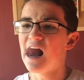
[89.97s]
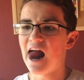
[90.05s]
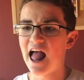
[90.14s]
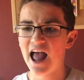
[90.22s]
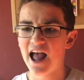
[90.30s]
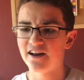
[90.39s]

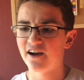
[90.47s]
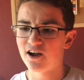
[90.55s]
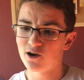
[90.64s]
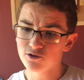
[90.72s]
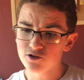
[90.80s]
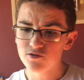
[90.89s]
and I
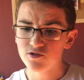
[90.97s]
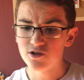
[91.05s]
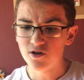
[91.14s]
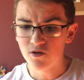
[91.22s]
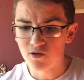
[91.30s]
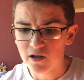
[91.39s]
also
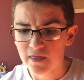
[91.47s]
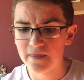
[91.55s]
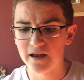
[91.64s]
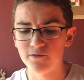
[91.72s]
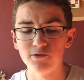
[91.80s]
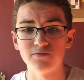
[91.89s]
knew that
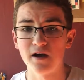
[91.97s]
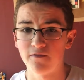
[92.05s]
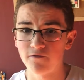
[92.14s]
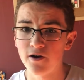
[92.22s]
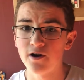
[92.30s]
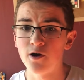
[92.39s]
it was my
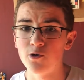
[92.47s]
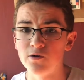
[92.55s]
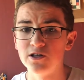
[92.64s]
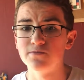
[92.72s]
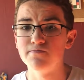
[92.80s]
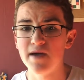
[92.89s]
friend
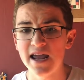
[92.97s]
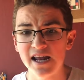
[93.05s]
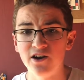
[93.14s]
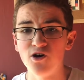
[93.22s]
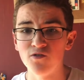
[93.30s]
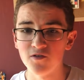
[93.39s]
Owen's main
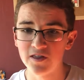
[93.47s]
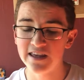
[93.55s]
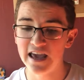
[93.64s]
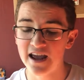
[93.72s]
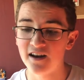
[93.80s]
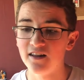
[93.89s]
over the
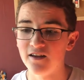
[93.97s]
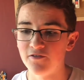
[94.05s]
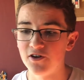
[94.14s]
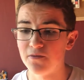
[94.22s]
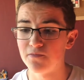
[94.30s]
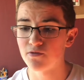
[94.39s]
GAN
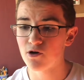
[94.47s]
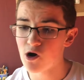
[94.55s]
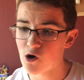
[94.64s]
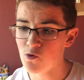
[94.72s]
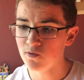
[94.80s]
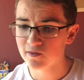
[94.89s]
11M
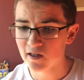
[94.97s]
Pro.